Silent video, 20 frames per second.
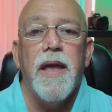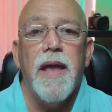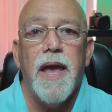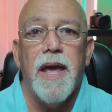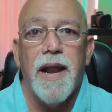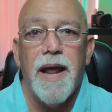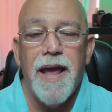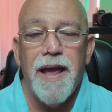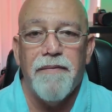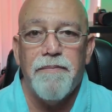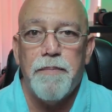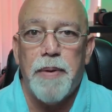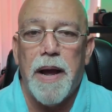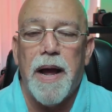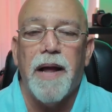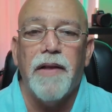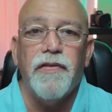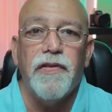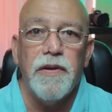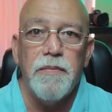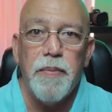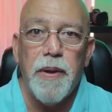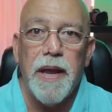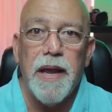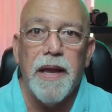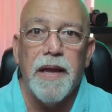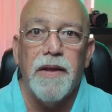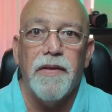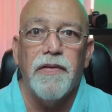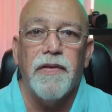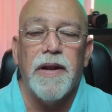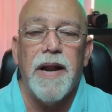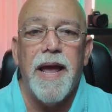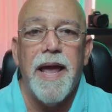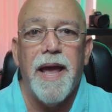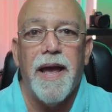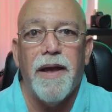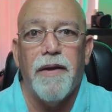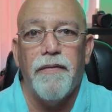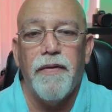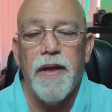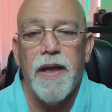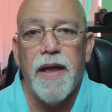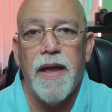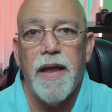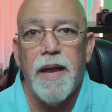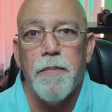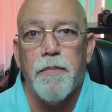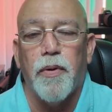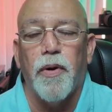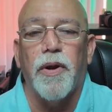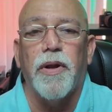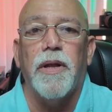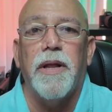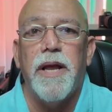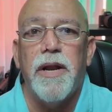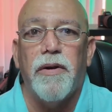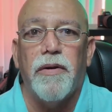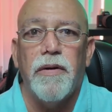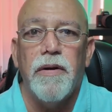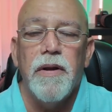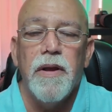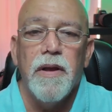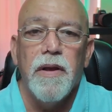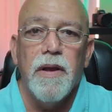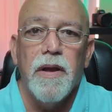and I have pots and pans, and I have a percolator,